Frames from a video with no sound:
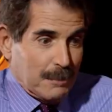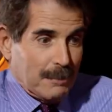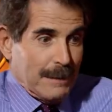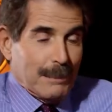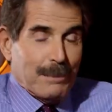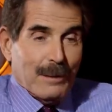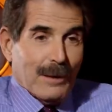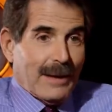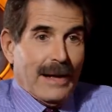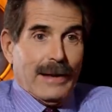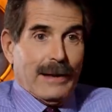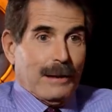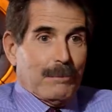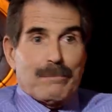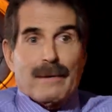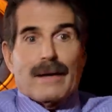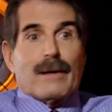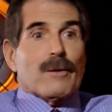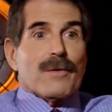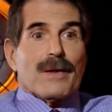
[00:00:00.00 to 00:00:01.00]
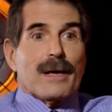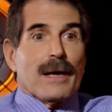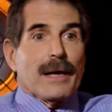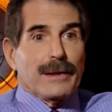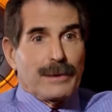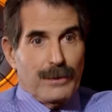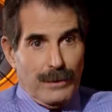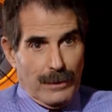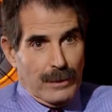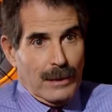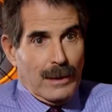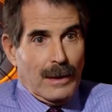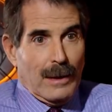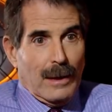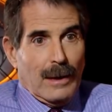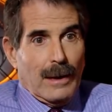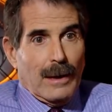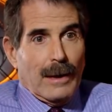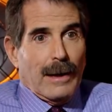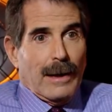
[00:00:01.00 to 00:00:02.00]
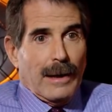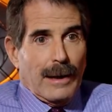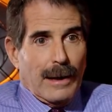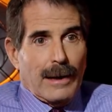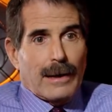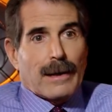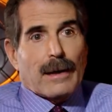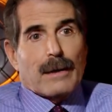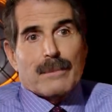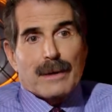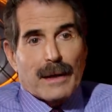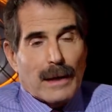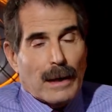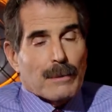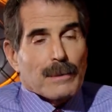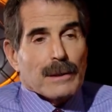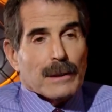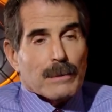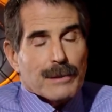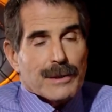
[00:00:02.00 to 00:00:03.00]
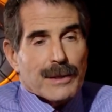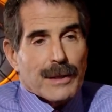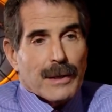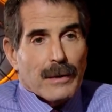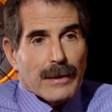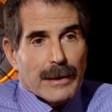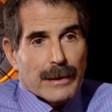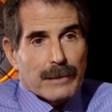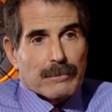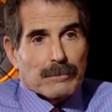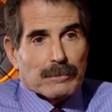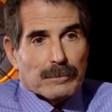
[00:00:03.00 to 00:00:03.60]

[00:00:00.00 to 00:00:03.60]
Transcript: people get it better than I do. And I became a libertarian.